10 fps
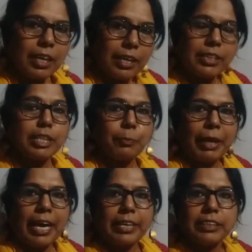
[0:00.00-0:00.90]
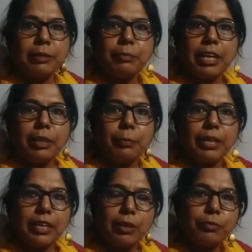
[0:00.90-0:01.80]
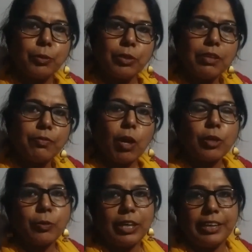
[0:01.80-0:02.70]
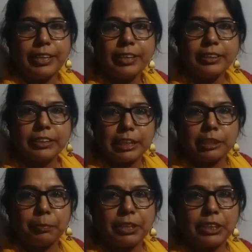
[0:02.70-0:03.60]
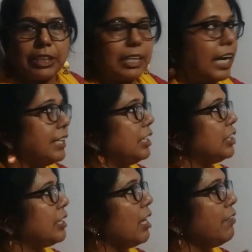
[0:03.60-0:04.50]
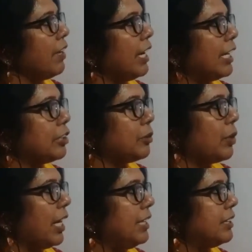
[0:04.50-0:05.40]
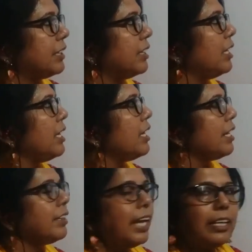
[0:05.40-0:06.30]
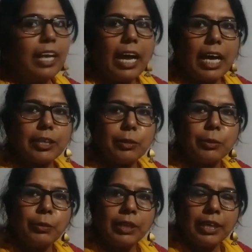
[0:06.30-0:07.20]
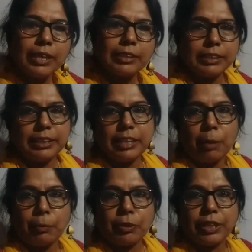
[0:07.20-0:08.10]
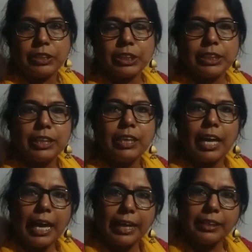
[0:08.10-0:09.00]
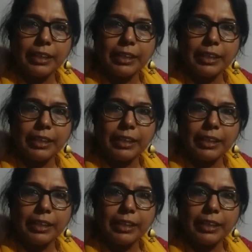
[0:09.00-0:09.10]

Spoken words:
this mechanism can be given to the flocculated suspension, addition of electrolytes. Then I had told zeta potential and